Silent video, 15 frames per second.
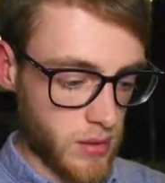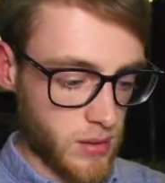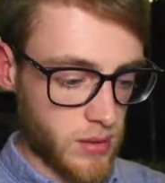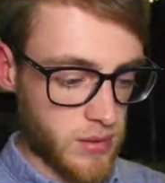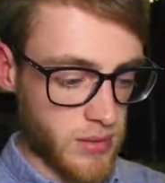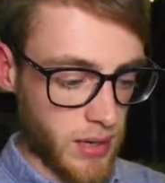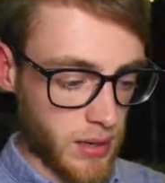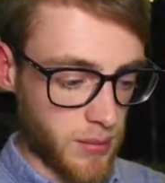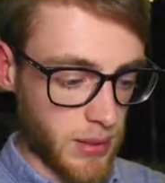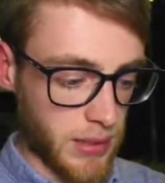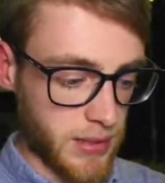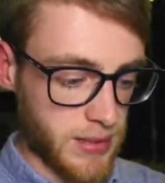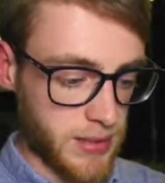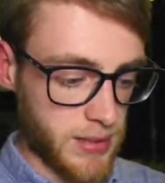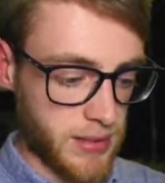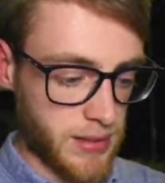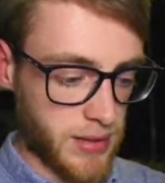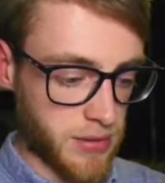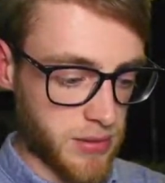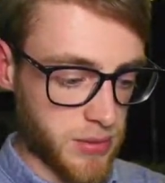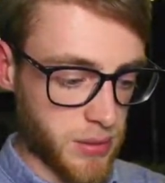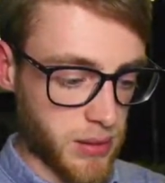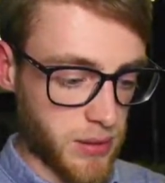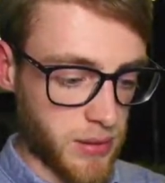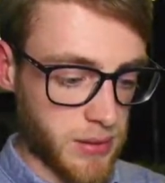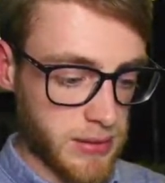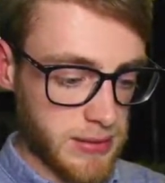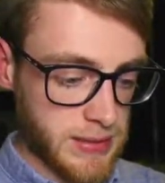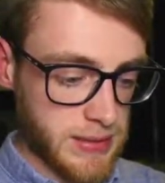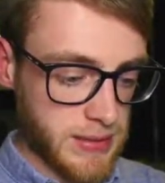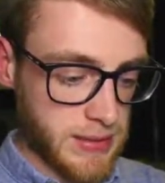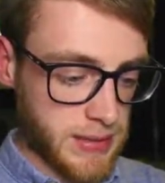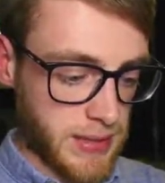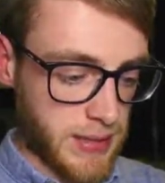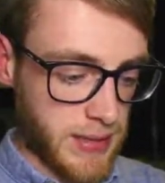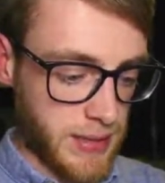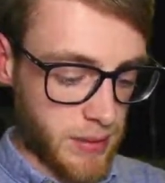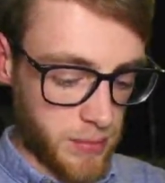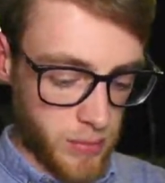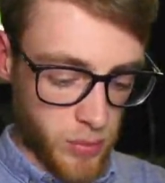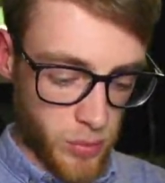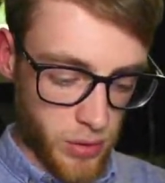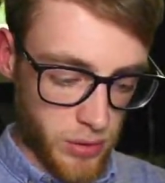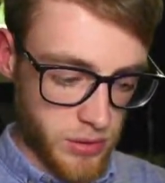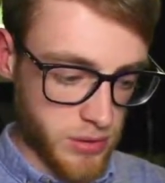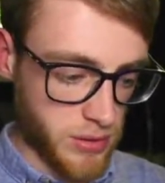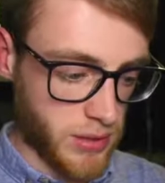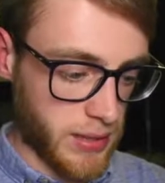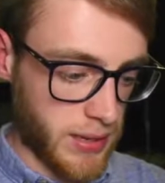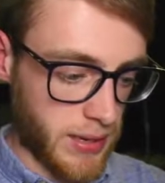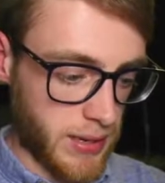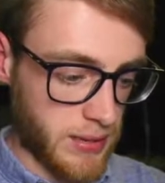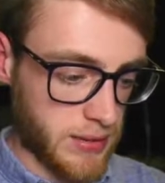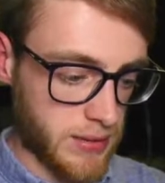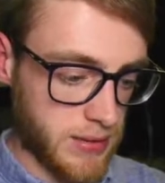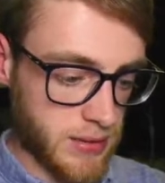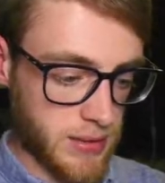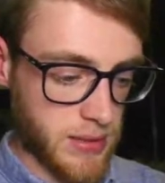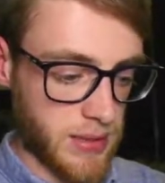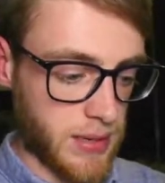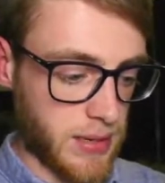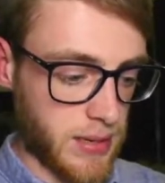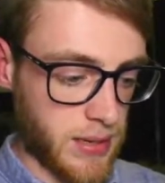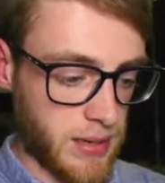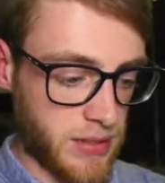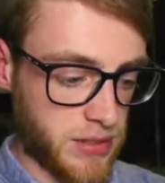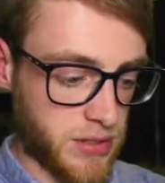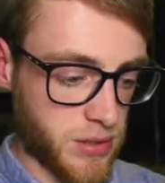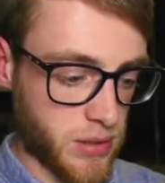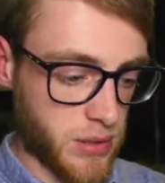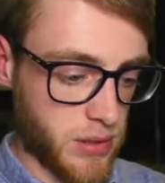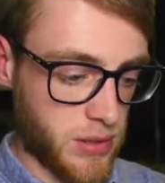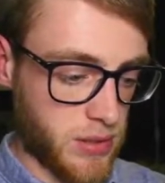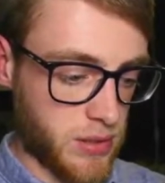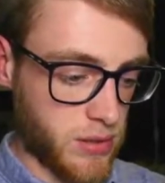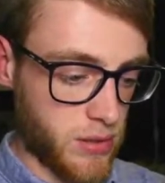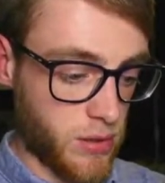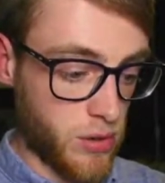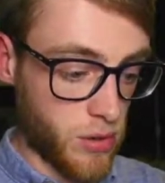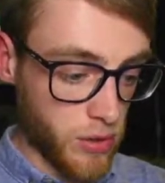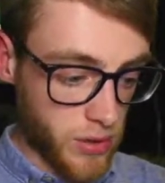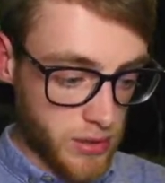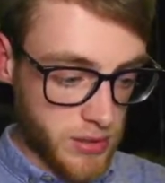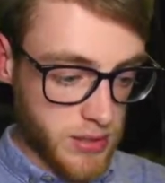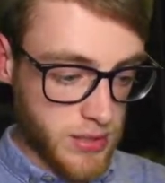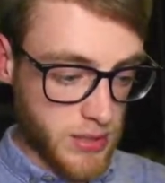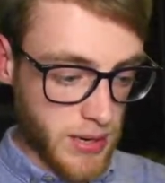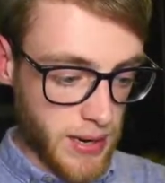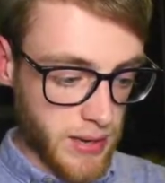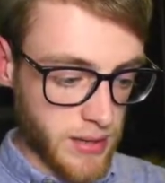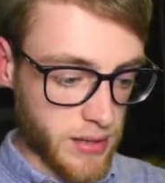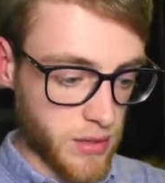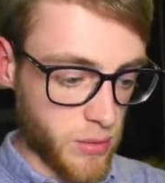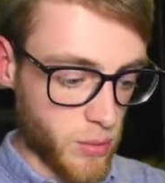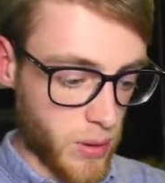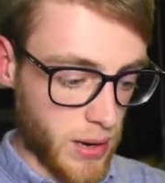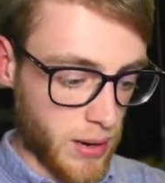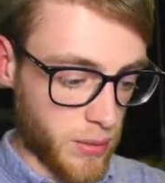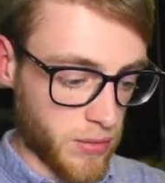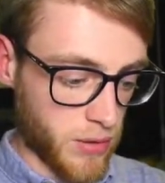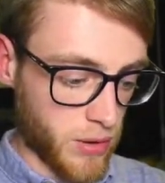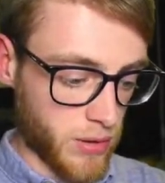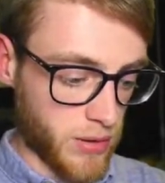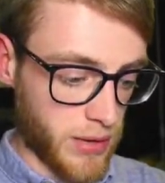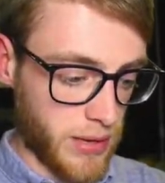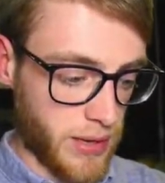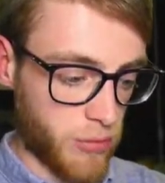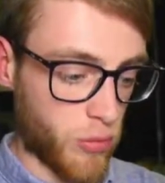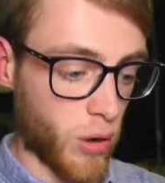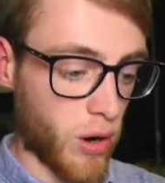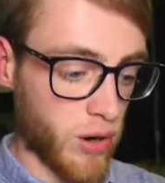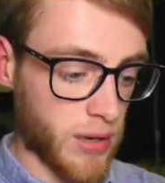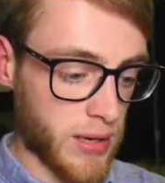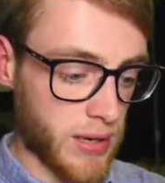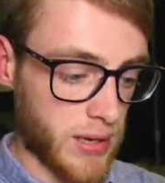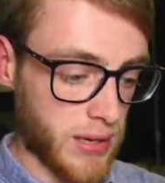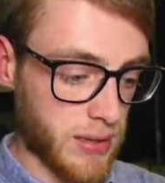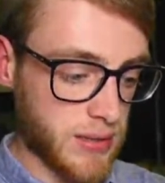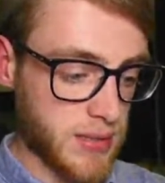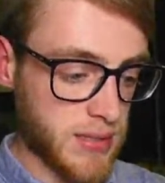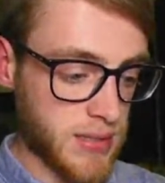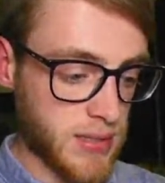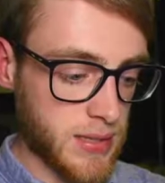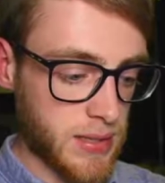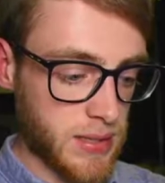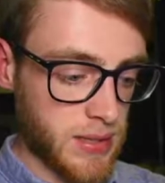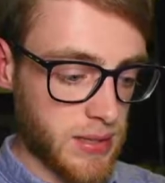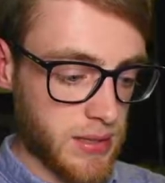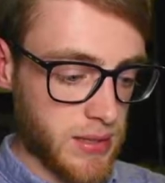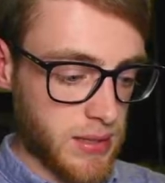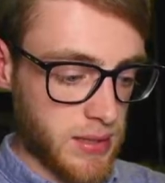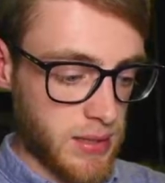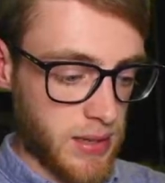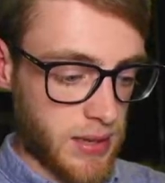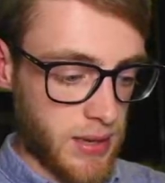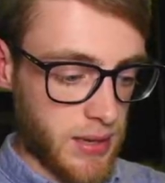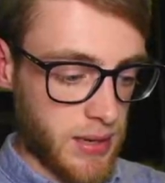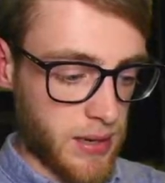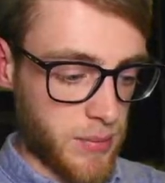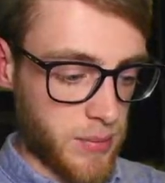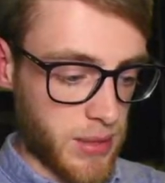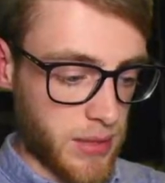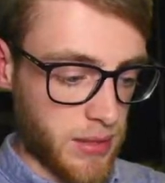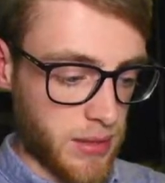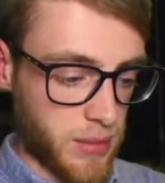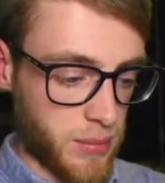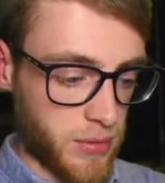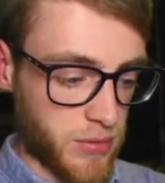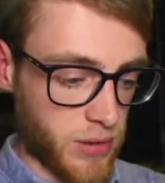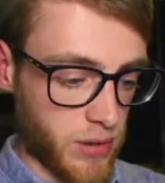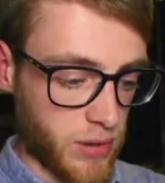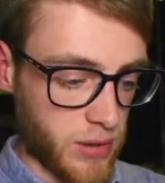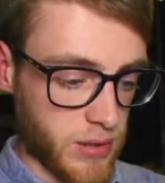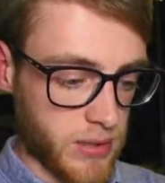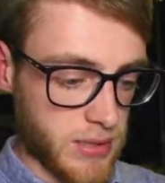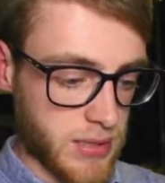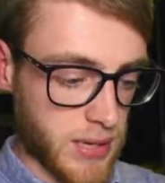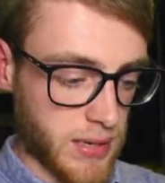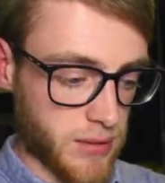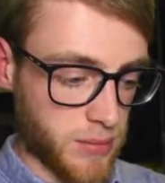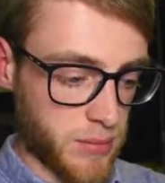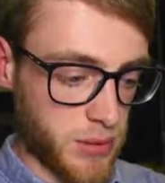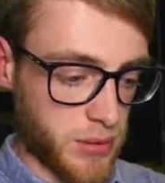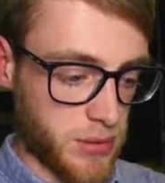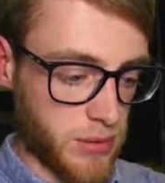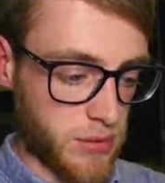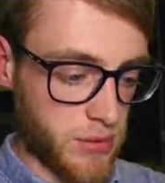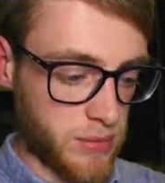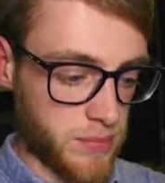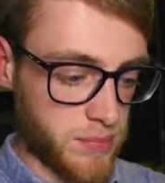Dark Paladin there as well. Um, we also get uh, into another deck where we've got the Rock cards, um, and then we've got Attack the Moon.